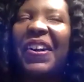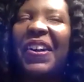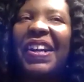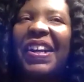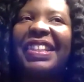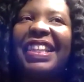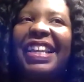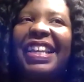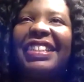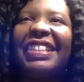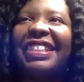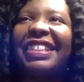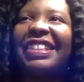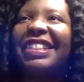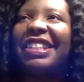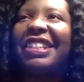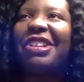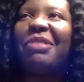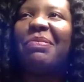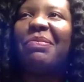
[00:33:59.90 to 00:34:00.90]
her things and
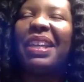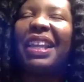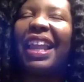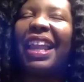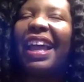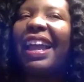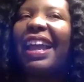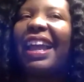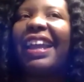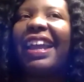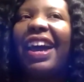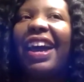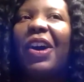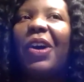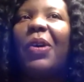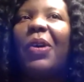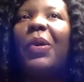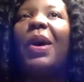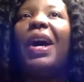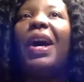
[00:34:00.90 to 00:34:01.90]
she'll be like,
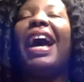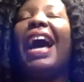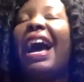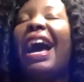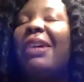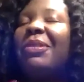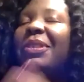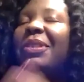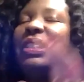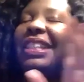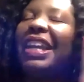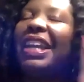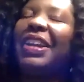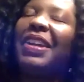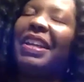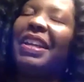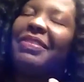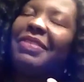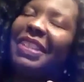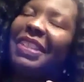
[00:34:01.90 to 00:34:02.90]
oh, I will tell
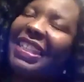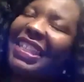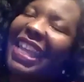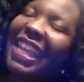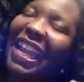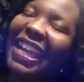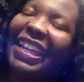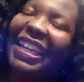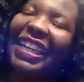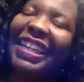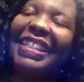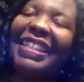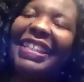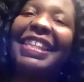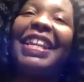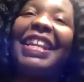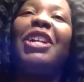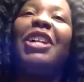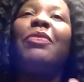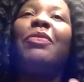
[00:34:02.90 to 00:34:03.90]
you, I'm gonna say this.
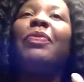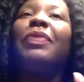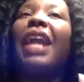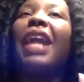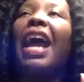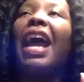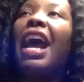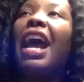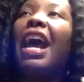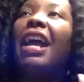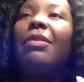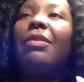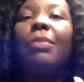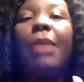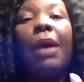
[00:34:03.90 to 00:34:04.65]
I'm,